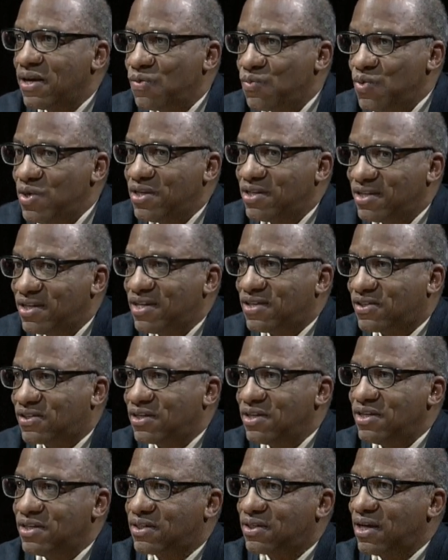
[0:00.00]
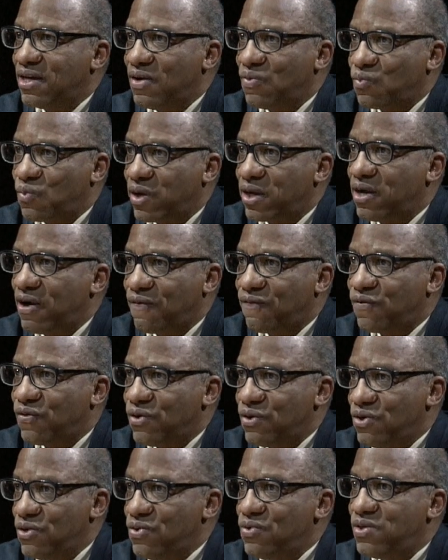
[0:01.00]
resistance in
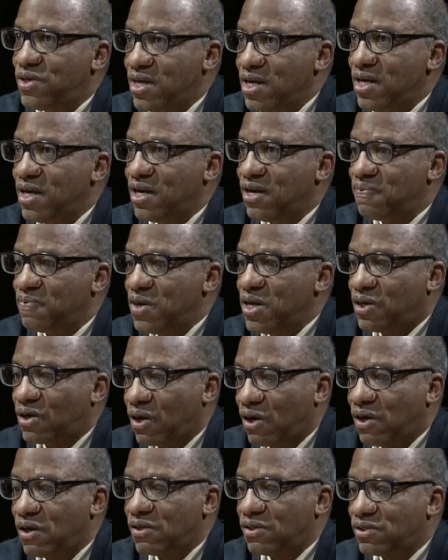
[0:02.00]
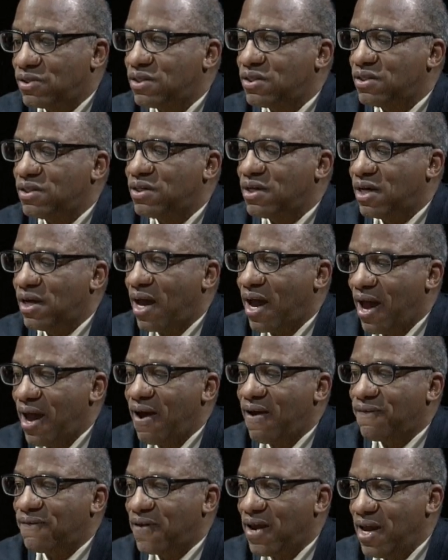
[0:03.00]
whatever you did, because to
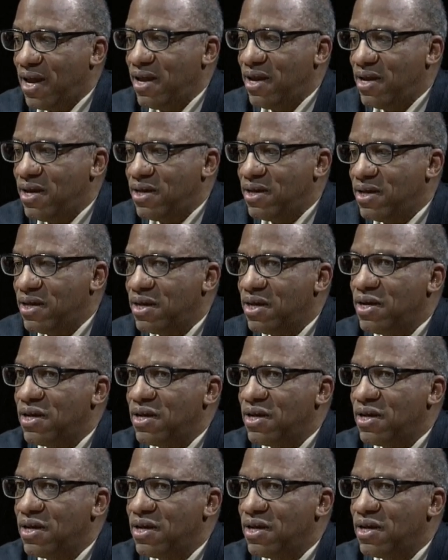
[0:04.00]
have a